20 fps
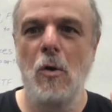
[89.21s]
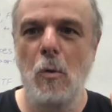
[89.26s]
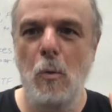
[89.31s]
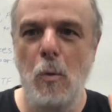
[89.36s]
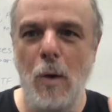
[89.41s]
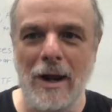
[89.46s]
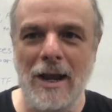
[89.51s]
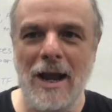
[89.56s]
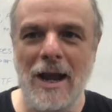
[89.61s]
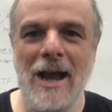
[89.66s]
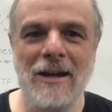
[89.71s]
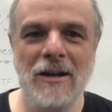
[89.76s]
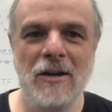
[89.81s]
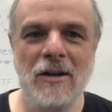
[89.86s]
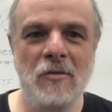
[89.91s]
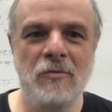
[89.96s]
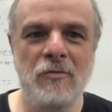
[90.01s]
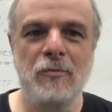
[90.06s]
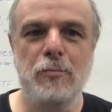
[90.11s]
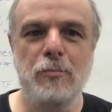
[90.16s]
what kind
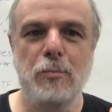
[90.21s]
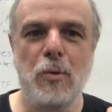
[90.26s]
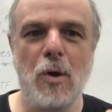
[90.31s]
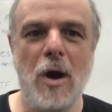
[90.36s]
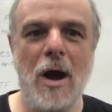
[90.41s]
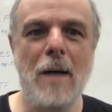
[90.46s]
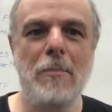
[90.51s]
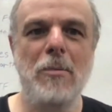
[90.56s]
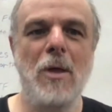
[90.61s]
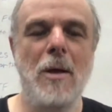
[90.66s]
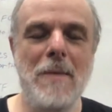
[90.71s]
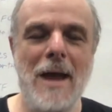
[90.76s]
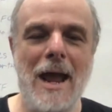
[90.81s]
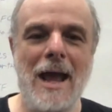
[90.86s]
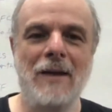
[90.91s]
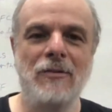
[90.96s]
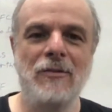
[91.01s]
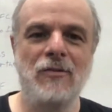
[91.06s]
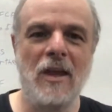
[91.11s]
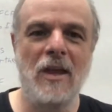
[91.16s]
of problem
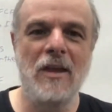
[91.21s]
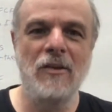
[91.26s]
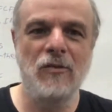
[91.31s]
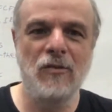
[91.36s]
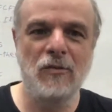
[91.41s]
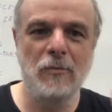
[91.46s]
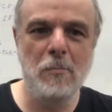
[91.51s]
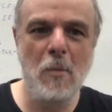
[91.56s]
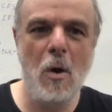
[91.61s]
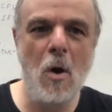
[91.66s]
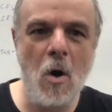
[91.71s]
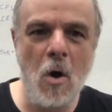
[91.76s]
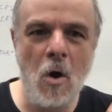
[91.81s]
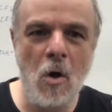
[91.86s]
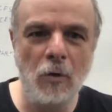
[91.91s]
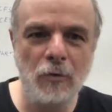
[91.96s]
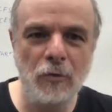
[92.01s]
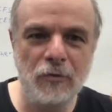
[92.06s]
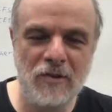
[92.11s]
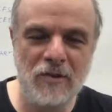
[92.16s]
has a
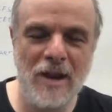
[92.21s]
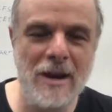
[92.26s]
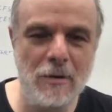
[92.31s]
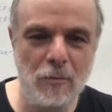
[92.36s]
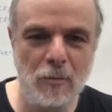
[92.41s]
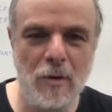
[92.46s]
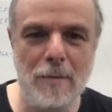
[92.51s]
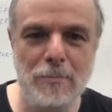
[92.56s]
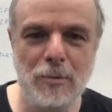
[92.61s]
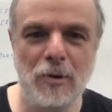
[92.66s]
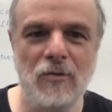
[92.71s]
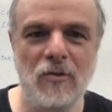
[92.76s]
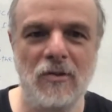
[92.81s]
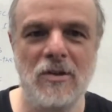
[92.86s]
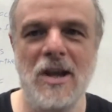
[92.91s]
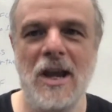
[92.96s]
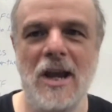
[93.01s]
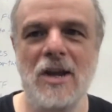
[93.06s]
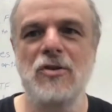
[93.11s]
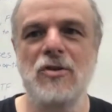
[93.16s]
small state
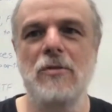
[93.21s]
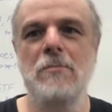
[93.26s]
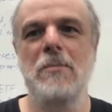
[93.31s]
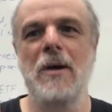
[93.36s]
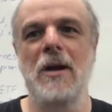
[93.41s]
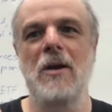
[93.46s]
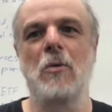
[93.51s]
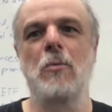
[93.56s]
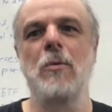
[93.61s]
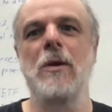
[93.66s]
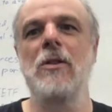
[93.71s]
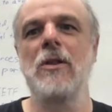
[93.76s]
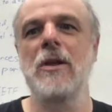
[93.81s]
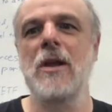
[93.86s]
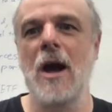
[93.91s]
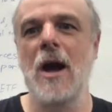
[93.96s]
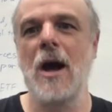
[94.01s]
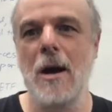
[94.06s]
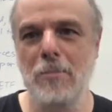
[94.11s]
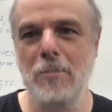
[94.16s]
representation but a really
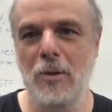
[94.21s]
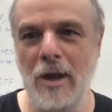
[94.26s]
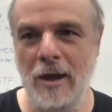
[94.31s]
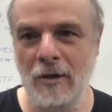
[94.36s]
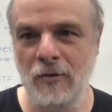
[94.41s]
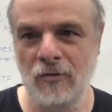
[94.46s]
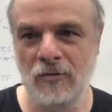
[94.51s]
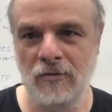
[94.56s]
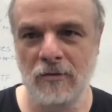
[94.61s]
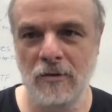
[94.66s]
complex